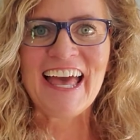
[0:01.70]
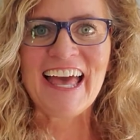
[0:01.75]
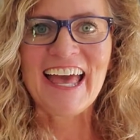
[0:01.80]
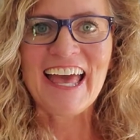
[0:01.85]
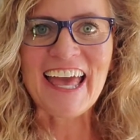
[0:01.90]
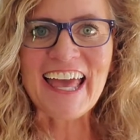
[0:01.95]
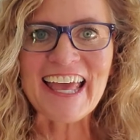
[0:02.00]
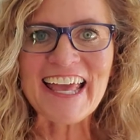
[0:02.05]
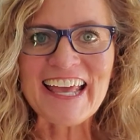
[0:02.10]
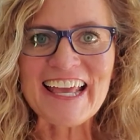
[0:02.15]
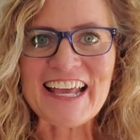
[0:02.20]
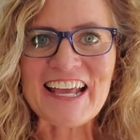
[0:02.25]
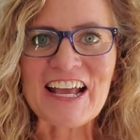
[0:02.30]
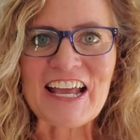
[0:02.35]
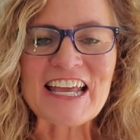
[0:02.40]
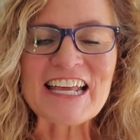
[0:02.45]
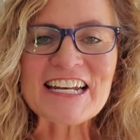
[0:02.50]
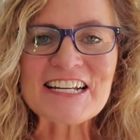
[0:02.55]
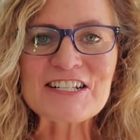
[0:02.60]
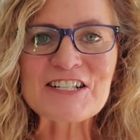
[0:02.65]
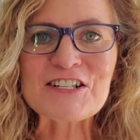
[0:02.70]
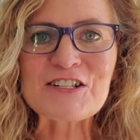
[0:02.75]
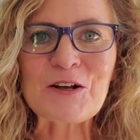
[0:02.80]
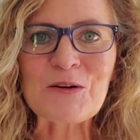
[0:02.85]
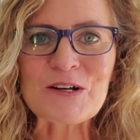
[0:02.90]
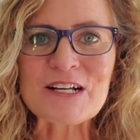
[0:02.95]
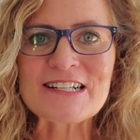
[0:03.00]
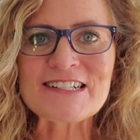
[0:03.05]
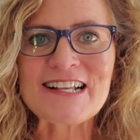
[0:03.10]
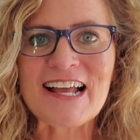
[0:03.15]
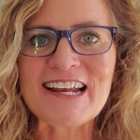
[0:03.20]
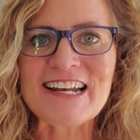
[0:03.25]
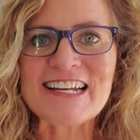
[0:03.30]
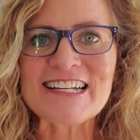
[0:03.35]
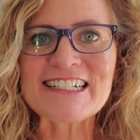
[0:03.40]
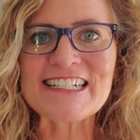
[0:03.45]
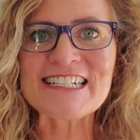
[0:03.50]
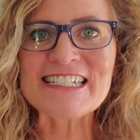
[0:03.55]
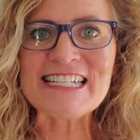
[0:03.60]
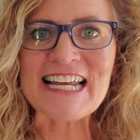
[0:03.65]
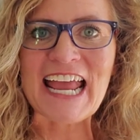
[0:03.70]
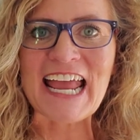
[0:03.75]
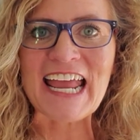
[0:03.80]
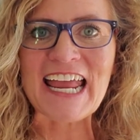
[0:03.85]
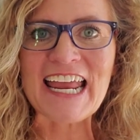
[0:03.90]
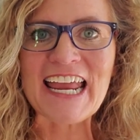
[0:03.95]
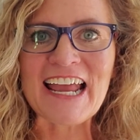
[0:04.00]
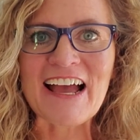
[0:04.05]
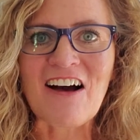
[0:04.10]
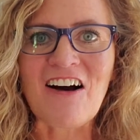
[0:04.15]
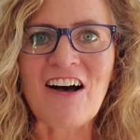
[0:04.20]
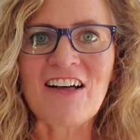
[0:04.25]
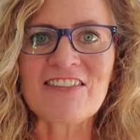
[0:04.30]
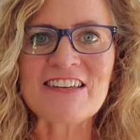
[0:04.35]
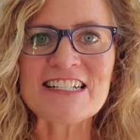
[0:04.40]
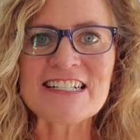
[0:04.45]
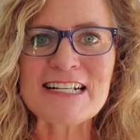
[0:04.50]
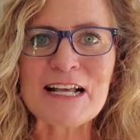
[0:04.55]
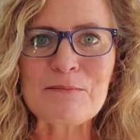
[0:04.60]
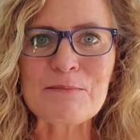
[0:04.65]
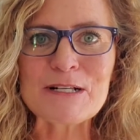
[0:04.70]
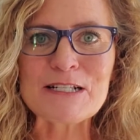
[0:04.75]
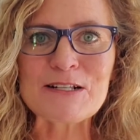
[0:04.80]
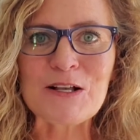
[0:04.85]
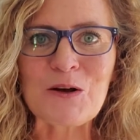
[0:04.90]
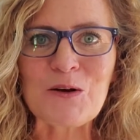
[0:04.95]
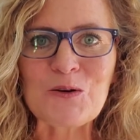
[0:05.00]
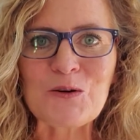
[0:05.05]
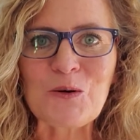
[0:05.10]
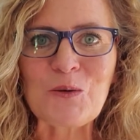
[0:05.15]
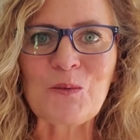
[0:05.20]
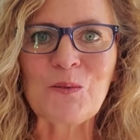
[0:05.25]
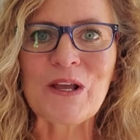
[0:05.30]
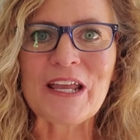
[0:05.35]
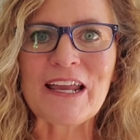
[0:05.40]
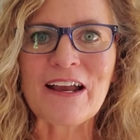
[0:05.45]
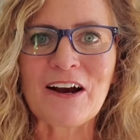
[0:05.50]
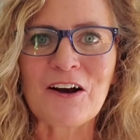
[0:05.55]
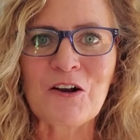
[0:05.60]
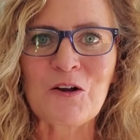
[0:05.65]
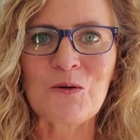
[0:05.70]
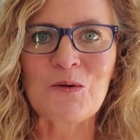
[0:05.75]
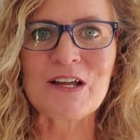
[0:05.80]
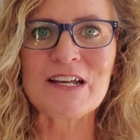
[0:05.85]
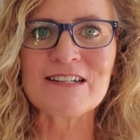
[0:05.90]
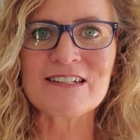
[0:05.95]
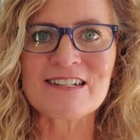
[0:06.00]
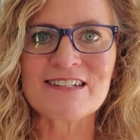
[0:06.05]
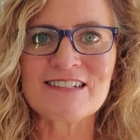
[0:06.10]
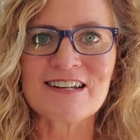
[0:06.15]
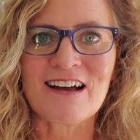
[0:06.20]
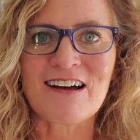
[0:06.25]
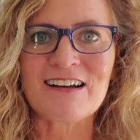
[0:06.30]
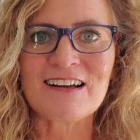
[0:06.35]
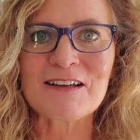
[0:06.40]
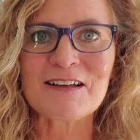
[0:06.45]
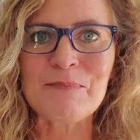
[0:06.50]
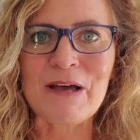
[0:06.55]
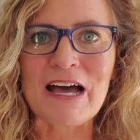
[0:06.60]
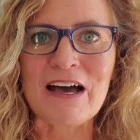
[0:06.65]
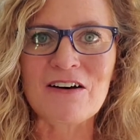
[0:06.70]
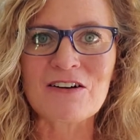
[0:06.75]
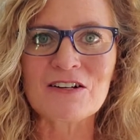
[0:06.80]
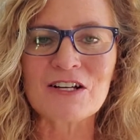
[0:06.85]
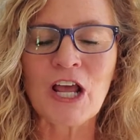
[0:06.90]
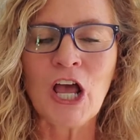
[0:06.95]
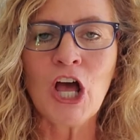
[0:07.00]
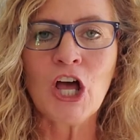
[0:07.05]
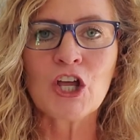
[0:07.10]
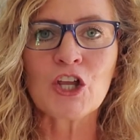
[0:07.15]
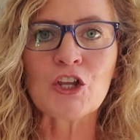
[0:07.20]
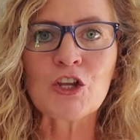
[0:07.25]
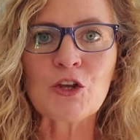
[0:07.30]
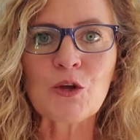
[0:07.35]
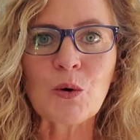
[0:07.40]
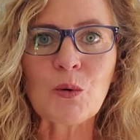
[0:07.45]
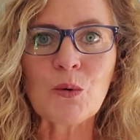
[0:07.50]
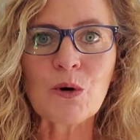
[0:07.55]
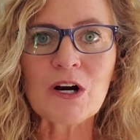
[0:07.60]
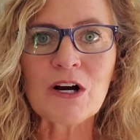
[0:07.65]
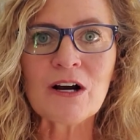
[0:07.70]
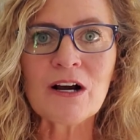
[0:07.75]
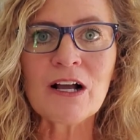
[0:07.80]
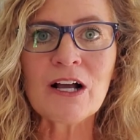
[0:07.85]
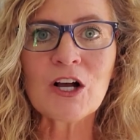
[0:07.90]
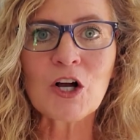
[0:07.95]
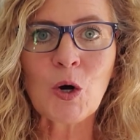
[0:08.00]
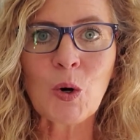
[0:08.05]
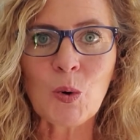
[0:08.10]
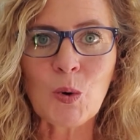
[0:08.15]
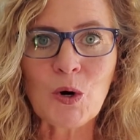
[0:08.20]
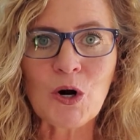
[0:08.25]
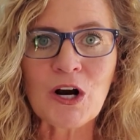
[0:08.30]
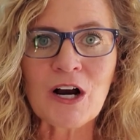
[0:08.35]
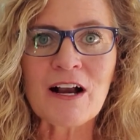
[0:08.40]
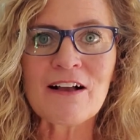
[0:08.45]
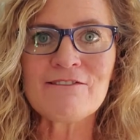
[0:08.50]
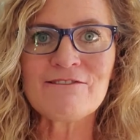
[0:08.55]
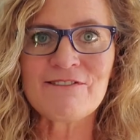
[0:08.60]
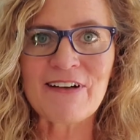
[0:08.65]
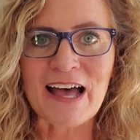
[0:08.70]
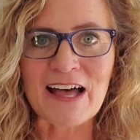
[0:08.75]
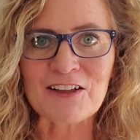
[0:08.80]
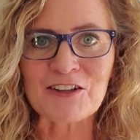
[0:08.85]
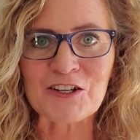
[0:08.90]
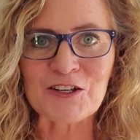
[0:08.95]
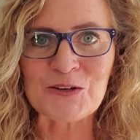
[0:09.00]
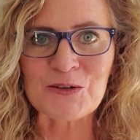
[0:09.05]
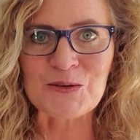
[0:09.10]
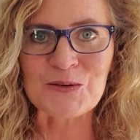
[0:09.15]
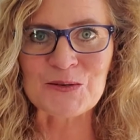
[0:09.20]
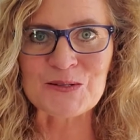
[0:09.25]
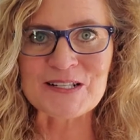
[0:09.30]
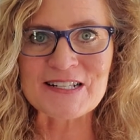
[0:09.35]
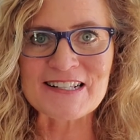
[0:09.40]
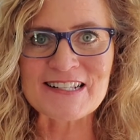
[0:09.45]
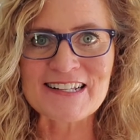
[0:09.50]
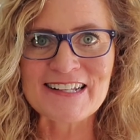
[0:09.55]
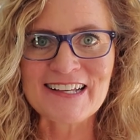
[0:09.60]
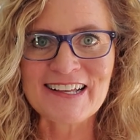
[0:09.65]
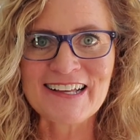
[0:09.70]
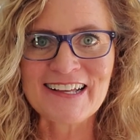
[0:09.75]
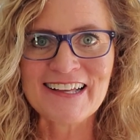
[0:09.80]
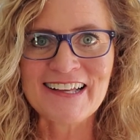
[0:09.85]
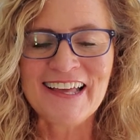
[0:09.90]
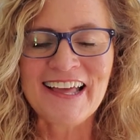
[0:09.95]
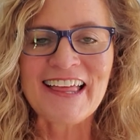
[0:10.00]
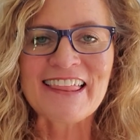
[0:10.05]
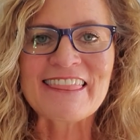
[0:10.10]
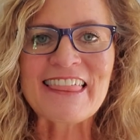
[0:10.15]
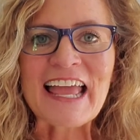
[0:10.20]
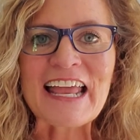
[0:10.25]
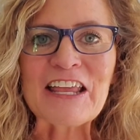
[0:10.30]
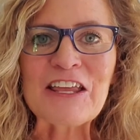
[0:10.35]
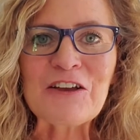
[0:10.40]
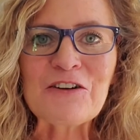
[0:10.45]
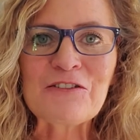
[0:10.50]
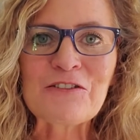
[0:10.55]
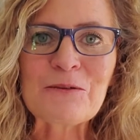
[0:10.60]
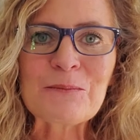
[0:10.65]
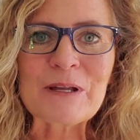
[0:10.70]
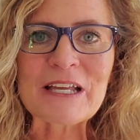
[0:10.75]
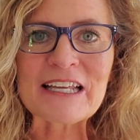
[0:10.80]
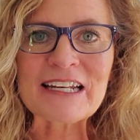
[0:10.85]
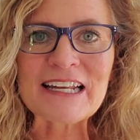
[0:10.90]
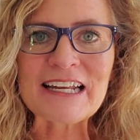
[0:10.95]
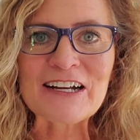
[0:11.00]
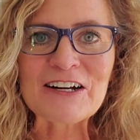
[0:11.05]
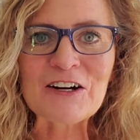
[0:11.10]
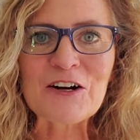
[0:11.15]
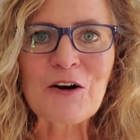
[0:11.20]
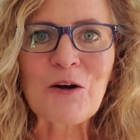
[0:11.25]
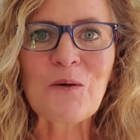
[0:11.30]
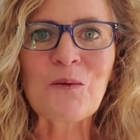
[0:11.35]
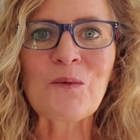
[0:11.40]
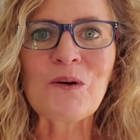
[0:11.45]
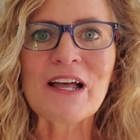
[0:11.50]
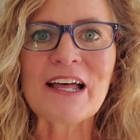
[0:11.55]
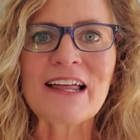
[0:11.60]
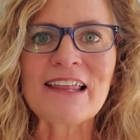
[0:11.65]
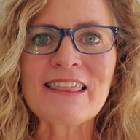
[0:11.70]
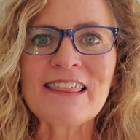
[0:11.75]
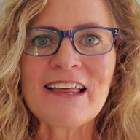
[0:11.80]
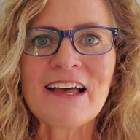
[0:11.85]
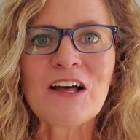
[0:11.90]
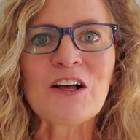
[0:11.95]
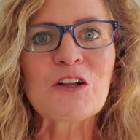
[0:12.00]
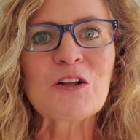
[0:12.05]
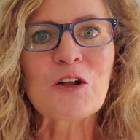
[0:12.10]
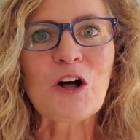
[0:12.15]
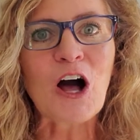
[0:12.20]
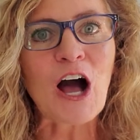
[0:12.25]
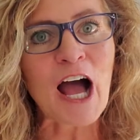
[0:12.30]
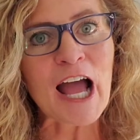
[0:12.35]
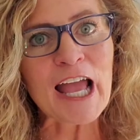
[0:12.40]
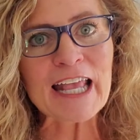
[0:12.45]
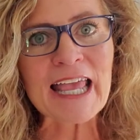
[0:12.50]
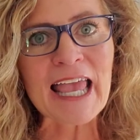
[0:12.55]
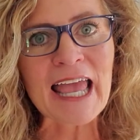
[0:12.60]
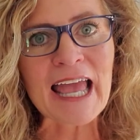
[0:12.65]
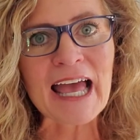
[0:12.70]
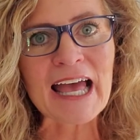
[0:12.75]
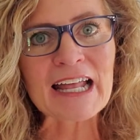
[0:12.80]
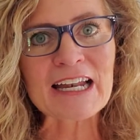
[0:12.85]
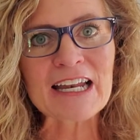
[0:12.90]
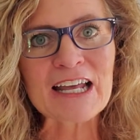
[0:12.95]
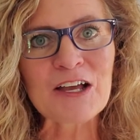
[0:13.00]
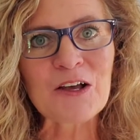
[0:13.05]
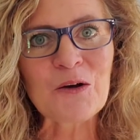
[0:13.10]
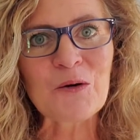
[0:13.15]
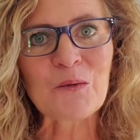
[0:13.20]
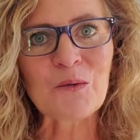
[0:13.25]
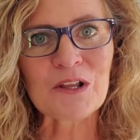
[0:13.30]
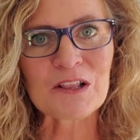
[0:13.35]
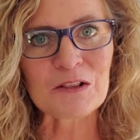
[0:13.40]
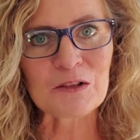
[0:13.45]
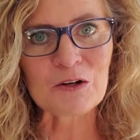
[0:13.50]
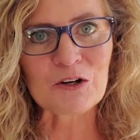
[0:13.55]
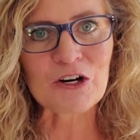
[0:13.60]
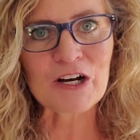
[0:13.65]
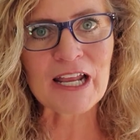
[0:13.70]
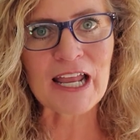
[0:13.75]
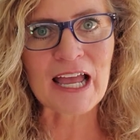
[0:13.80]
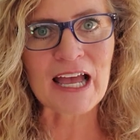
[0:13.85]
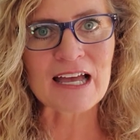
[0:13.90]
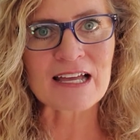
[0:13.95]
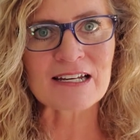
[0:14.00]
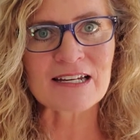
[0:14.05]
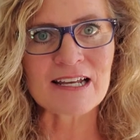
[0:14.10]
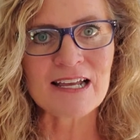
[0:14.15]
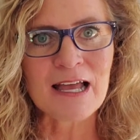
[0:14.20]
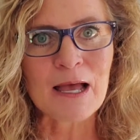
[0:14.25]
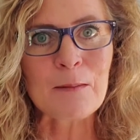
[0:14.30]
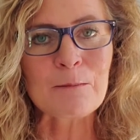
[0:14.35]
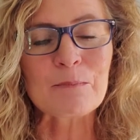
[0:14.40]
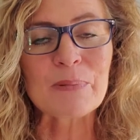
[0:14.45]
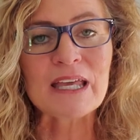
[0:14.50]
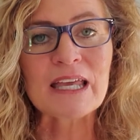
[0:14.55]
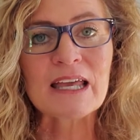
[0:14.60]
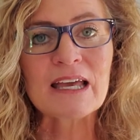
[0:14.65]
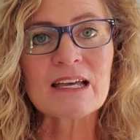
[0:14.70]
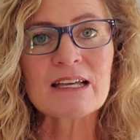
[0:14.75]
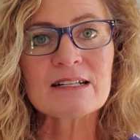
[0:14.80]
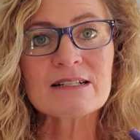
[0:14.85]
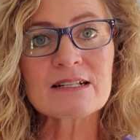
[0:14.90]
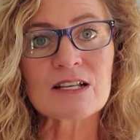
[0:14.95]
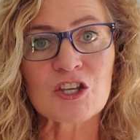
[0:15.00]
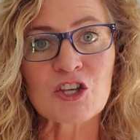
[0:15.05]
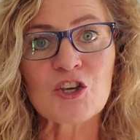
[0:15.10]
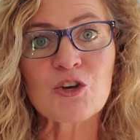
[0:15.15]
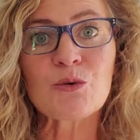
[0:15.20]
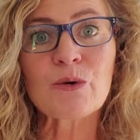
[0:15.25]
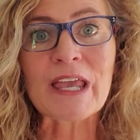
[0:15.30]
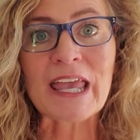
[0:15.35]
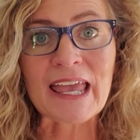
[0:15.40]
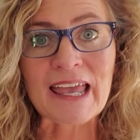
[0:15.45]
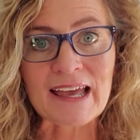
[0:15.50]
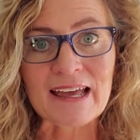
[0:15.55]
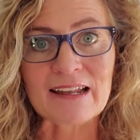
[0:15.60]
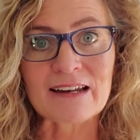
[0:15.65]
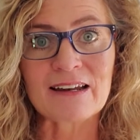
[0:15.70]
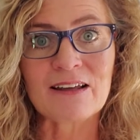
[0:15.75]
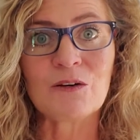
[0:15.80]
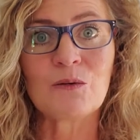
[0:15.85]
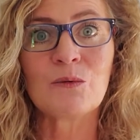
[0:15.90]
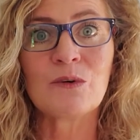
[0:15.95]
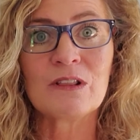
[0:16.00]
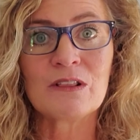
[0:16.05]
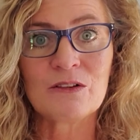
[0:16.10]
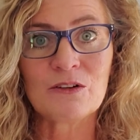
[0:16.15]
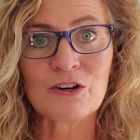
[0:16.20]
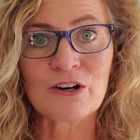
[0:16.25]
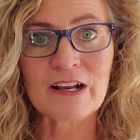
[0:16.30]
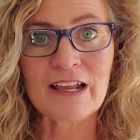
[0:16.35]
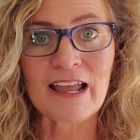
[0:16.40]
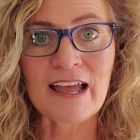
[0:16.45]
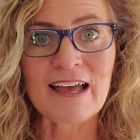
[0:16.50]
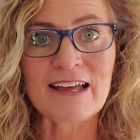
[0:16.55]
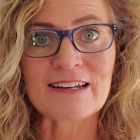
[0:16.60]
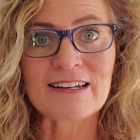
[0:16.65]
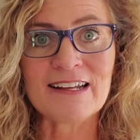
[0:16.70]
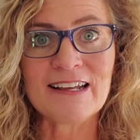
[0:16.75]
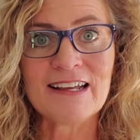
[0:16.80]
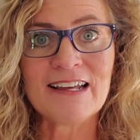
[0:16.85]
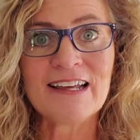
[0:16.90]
Hey, it is so exciting. Today on this episode, we are going to talk about your core values. Thank you for being here with I Can with LoriAnn because you can with LoriAnn.